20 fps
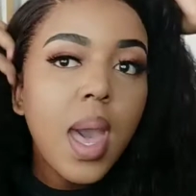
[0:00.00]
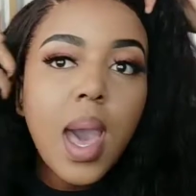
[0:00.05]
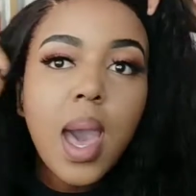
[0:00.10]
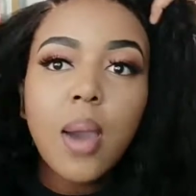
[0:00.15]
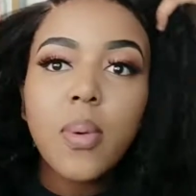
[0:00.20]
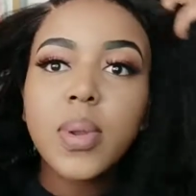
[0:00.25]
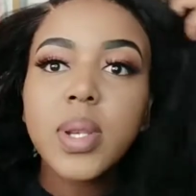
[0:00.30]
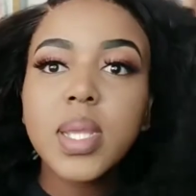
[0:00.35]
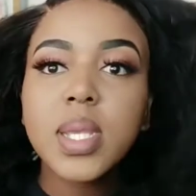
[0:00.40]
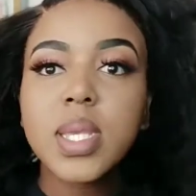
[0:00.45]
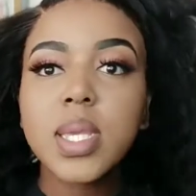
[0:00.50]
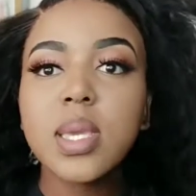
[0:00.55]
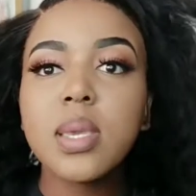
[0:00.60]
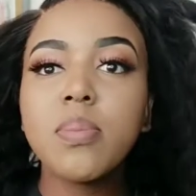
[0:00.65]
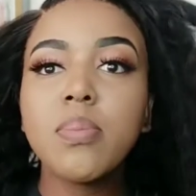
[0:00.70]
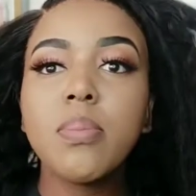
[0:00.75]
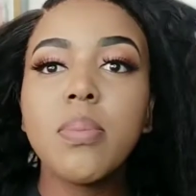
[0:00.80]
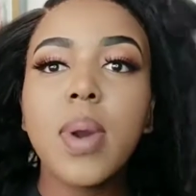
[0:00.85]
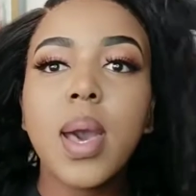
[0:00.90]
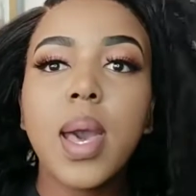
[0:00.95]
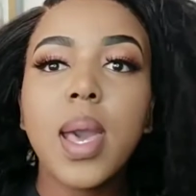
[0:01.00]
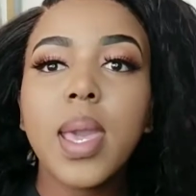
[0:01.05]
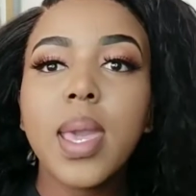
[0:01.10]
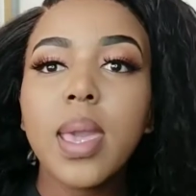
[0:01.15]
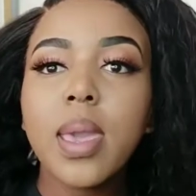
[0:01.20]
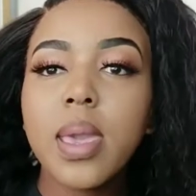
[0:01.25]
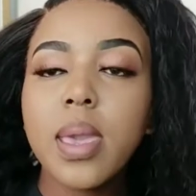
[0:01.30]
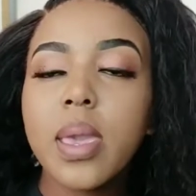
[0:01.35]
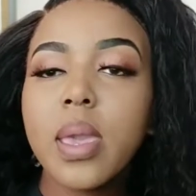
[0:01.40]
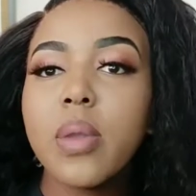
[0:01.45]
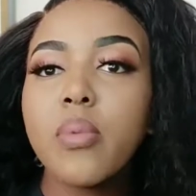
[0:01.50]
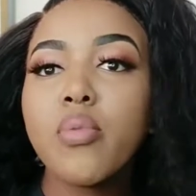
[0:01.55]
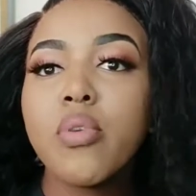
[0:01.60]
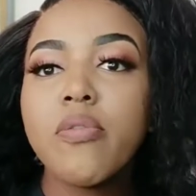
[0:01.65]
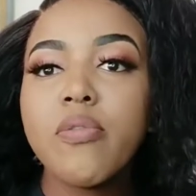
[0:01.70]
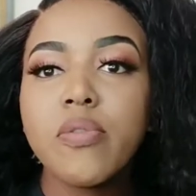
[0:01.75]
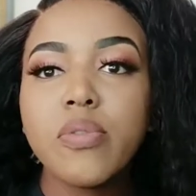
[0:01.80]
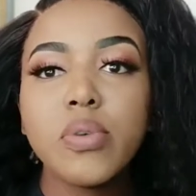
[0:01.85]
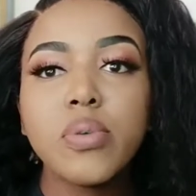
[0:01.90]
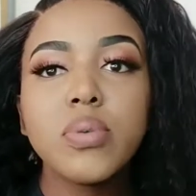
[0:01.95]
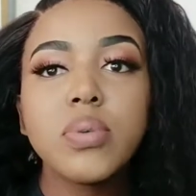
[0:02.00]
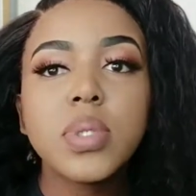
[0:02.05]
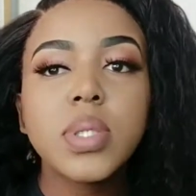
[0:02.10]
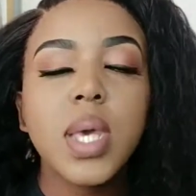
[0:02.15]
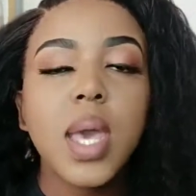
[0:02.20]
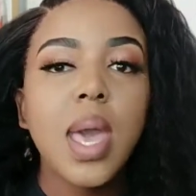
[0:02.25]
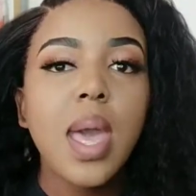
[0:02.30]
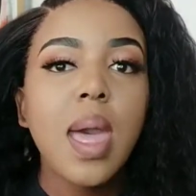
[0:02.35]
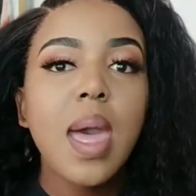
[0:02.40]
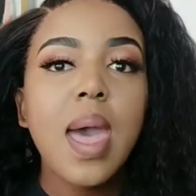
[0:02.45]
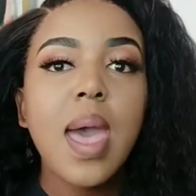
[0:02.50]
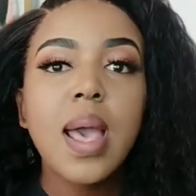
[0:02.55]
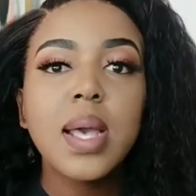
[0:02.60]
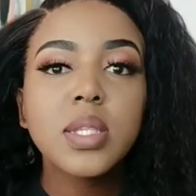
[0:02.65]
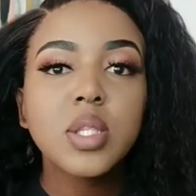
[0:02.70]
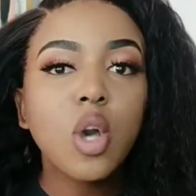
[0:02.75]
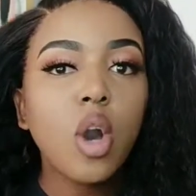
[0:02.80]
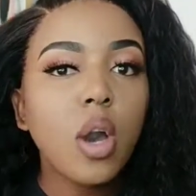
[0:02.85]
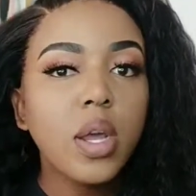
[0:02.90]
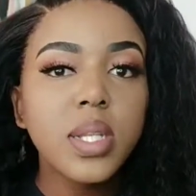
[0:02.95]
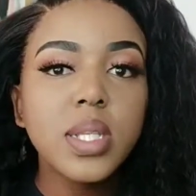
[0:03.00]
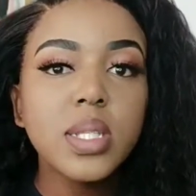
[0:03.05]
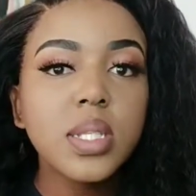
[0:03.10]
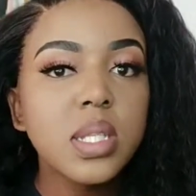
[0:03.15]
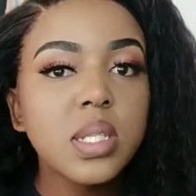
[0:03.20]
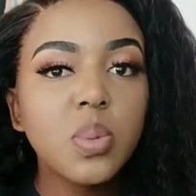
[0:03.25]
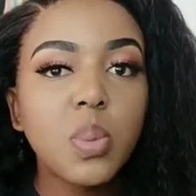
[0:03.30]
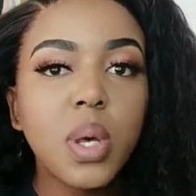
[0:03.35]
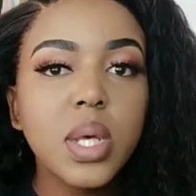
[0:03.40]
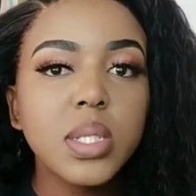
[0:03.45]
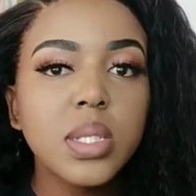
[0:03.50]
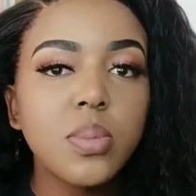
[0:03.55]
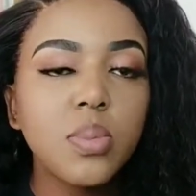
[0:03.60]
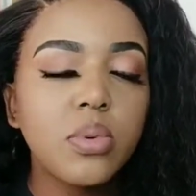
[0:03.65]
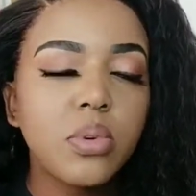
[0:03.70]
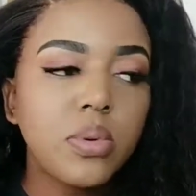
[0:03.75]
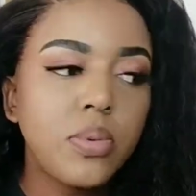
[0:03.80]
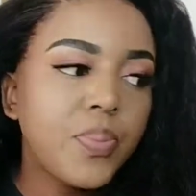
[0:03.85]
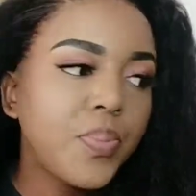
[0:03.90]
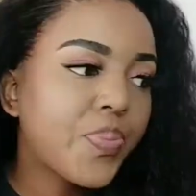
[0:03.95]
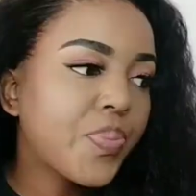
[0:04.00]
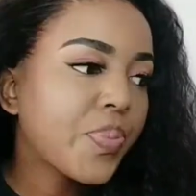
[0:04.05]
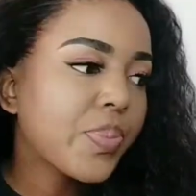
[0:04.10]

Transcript: I want to keep my hair reviews as honest as possible.